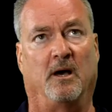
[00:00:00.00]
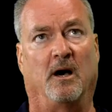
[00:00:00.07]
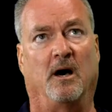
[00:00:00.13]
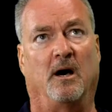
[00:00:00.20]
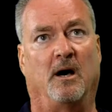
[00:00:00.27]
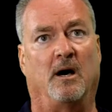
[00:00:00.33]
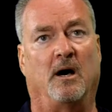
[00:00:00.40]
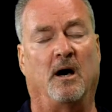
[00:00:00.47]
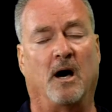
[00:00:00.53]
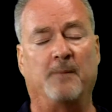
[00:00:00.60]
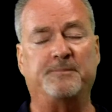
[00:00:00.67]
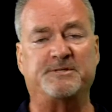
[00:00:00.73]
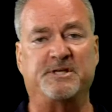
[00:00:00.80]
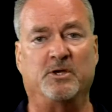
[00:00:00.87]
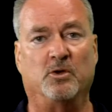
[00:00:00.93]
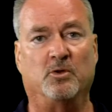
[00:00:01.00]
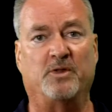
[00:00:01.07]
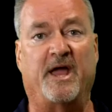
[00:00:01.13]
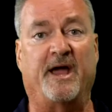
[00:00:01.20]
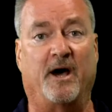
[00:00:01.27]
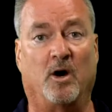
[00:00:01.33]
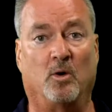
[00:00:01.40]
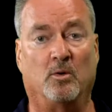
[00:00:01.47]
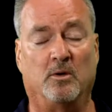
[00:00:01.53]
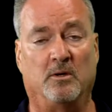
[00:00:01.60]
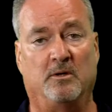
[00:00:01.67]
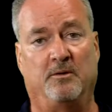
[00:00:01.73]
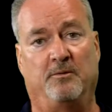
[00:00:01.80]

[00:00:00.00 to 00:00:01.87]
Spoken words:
Up till now,